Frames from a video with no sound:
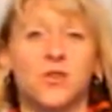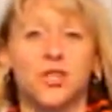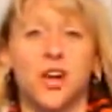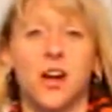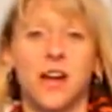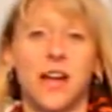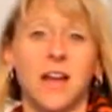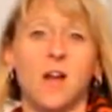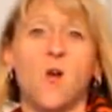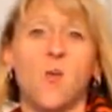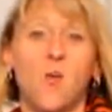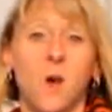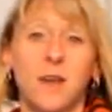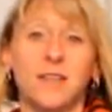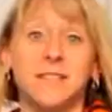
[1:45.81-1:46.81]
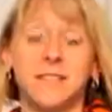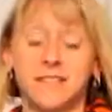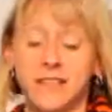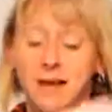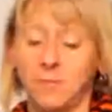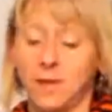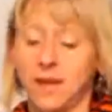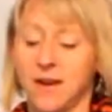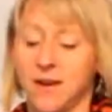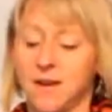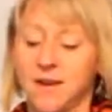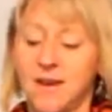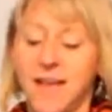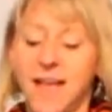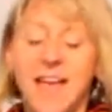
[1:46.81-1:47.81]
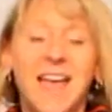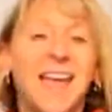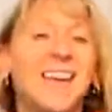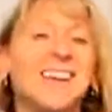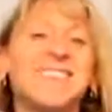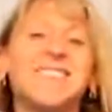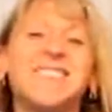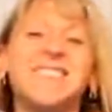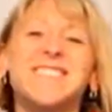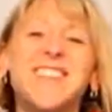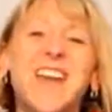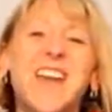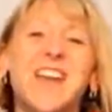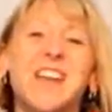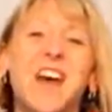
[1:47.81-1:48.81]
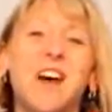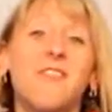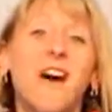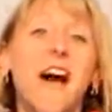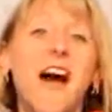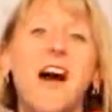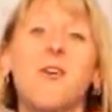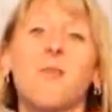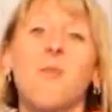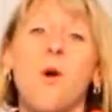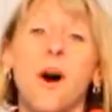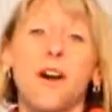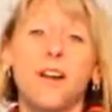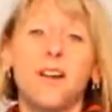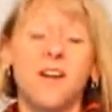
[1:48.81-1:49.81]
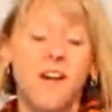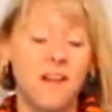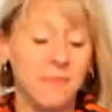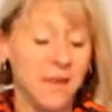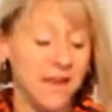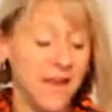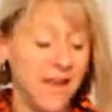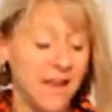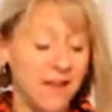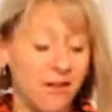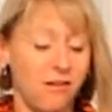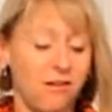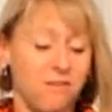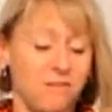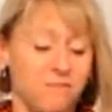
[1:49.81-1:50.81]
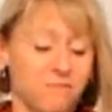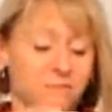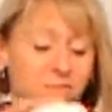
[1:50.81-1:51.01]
we're talking one step here, and instead of hot water on the kale,